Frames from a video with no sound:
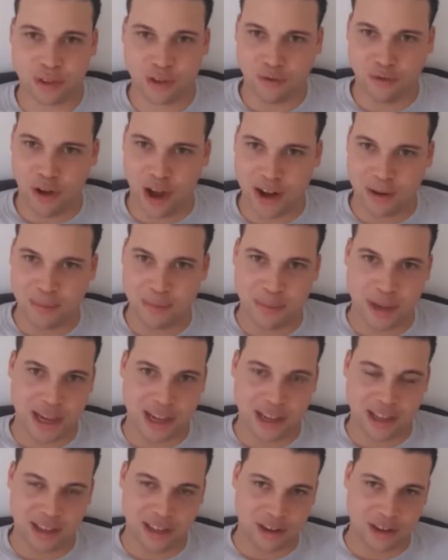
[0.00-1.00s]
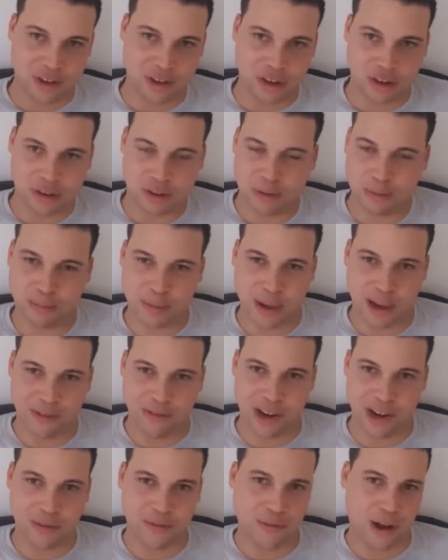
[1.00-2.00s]
riding beats and just being
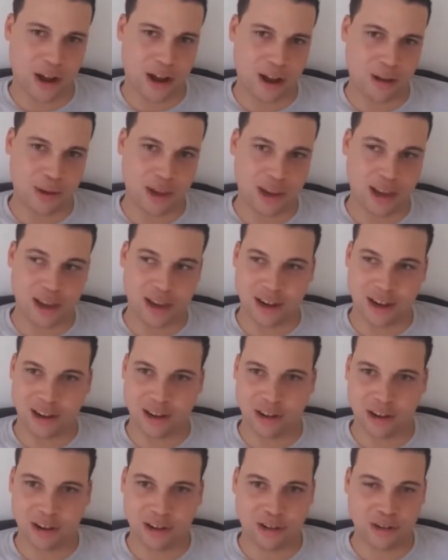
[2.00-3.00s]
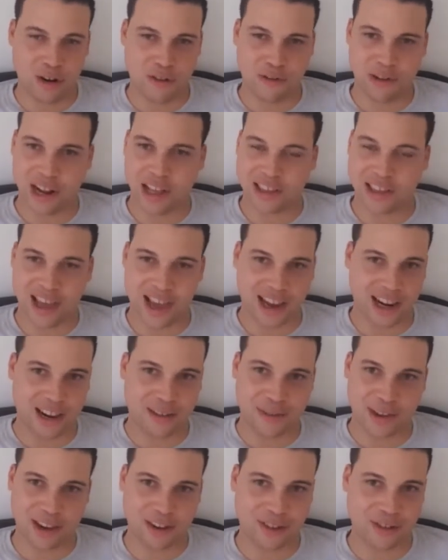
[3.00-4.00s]
really vibey and not really saying
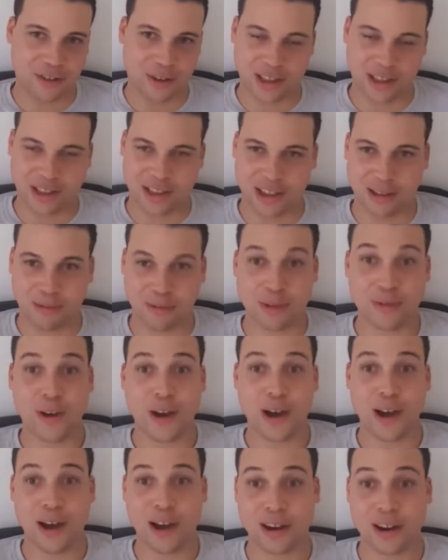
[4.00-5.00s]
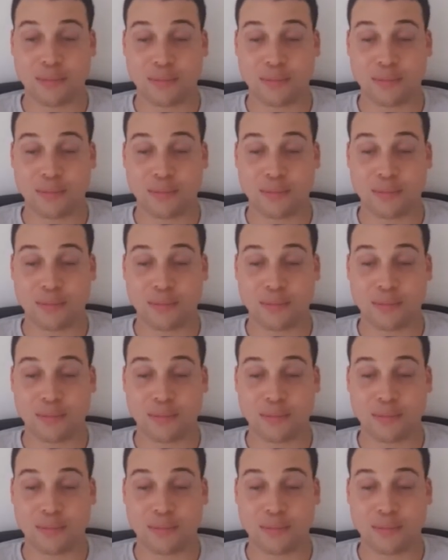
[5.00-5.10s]
anything interesting? We've heard